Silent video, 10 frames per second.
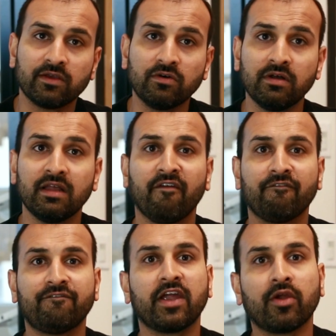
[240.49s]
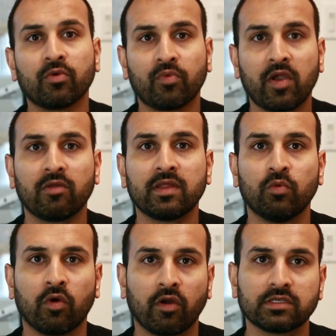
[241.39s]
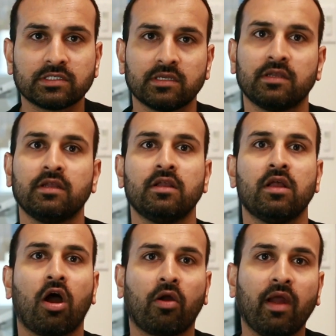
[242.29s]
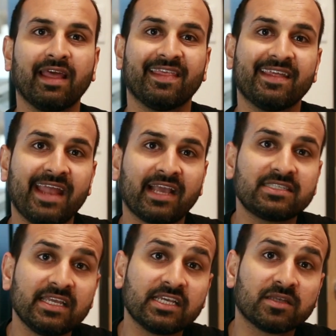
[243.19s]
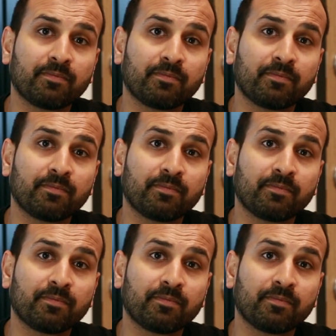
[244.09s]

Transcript: angle very rarely works. All right, the next thing is